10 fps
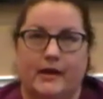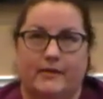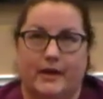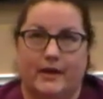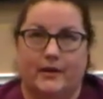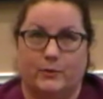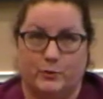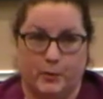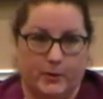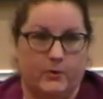that was
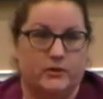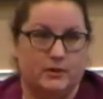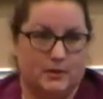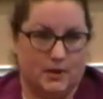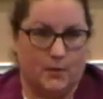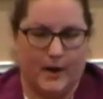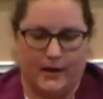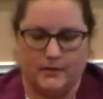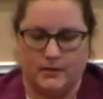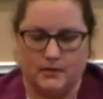proposed and did not
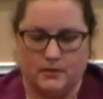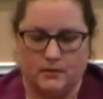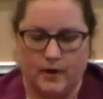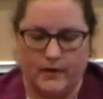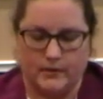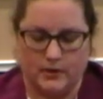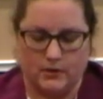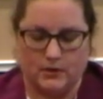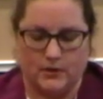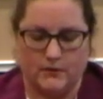pass this last
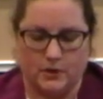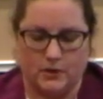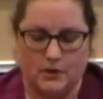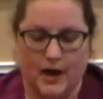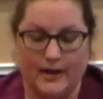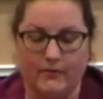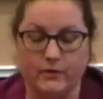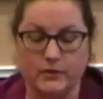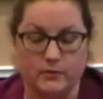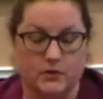legislative session. And I gave
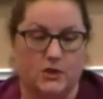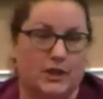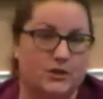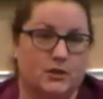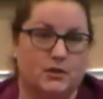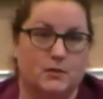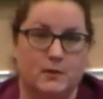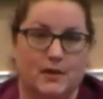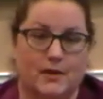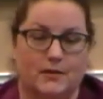her some suggestions
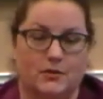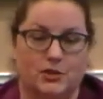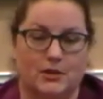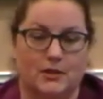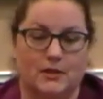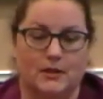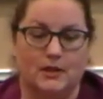because she needs